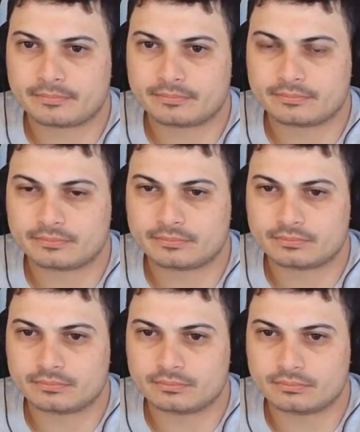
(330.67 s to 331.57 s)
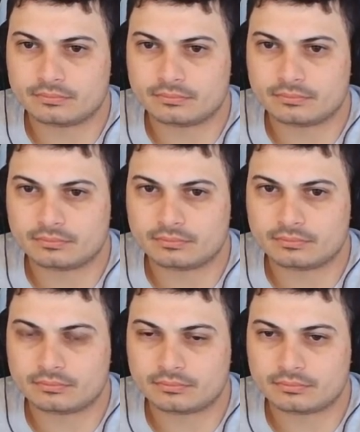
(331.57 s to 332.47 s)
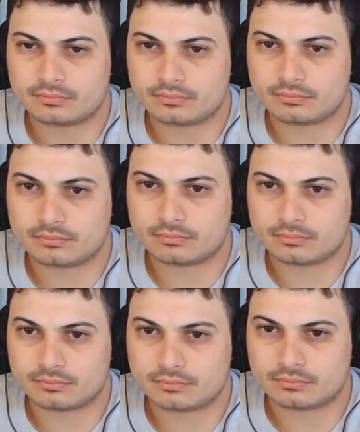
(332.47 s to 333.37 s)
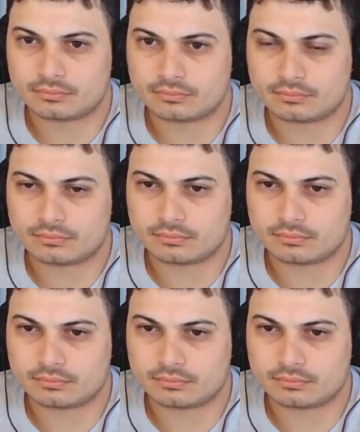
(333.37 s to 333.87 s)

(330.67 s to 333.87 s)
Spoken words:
The person shown says nothing.